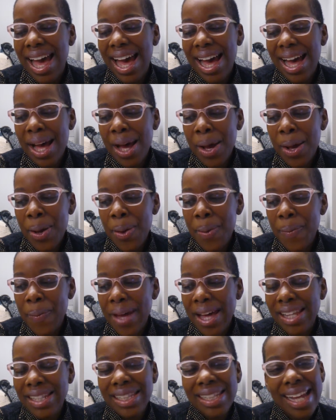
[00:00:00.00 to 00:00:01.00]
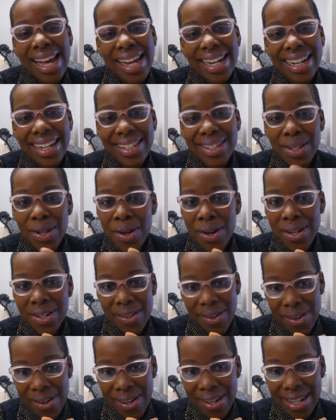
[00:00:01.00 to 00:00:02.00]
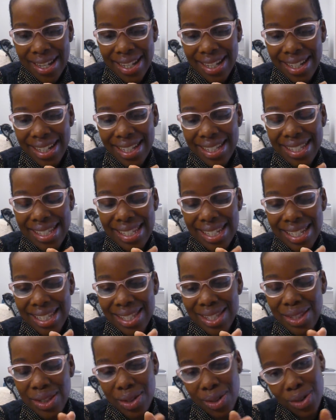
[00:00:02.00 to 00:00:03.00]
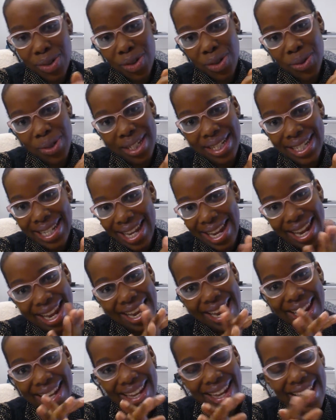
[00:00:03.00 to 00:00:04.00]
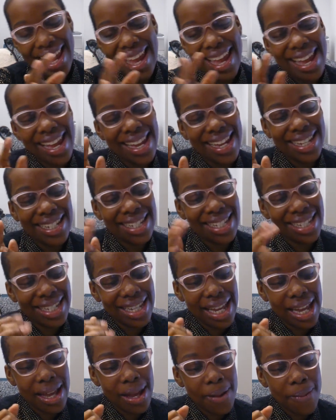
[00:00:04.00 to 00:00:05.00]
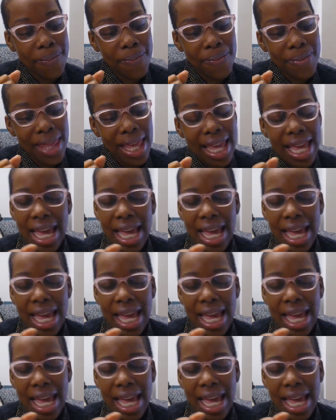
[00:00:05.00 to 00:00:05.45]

um, a lot has gone on since surgery day, and um,